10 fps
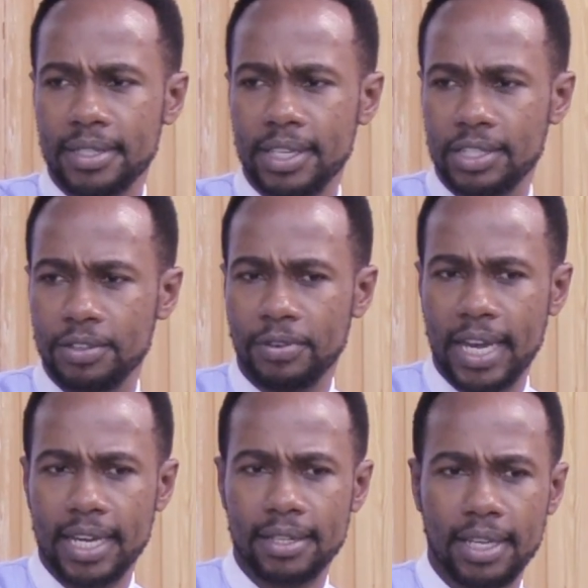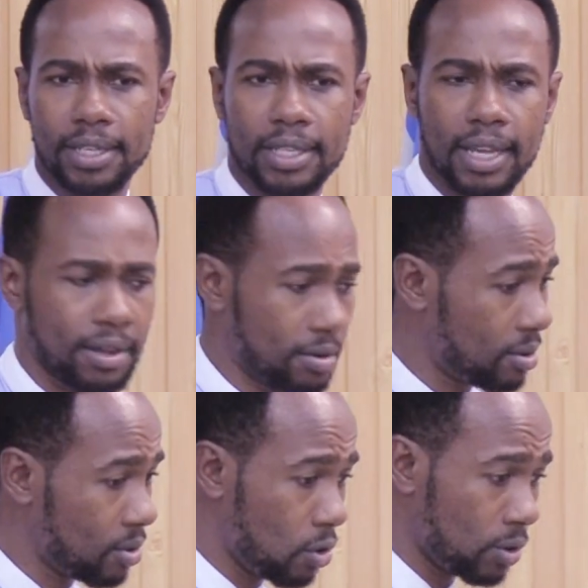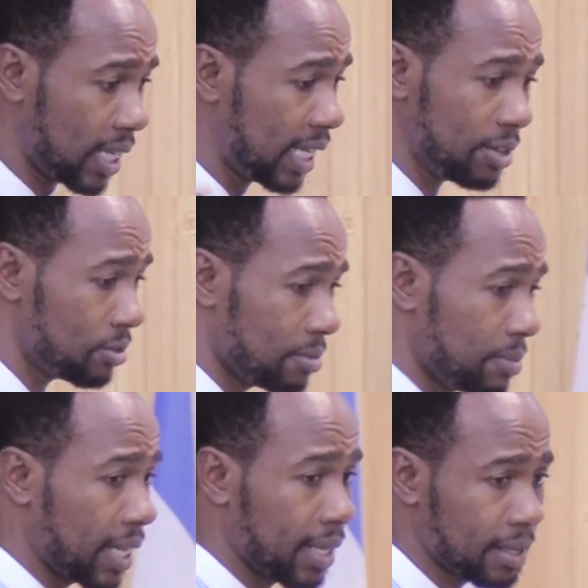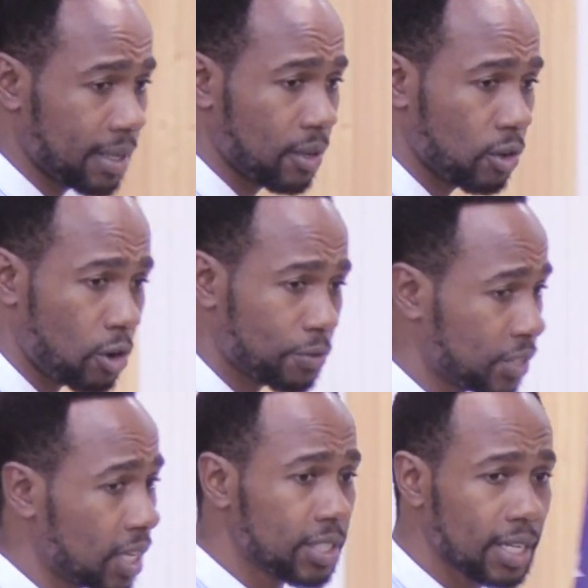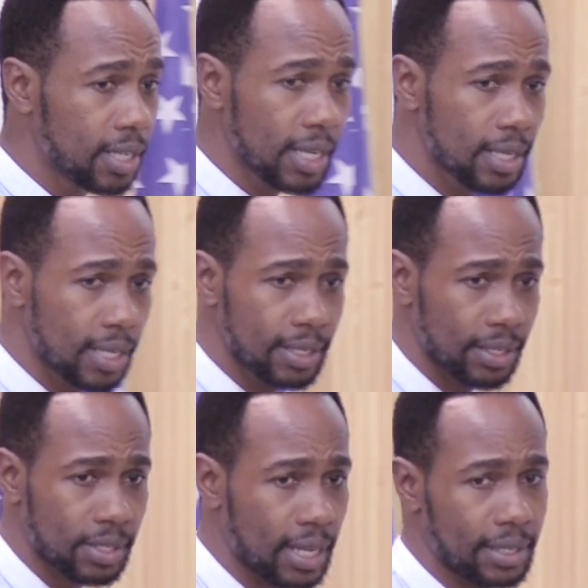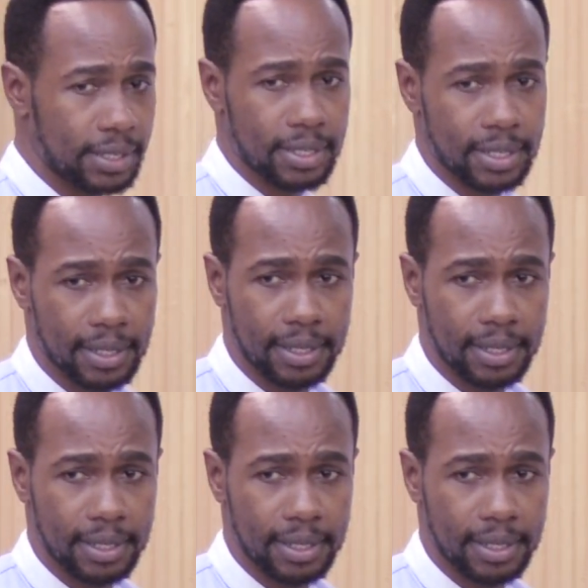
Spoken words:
testifying and they say, oh, God healed me of such a deadly disease?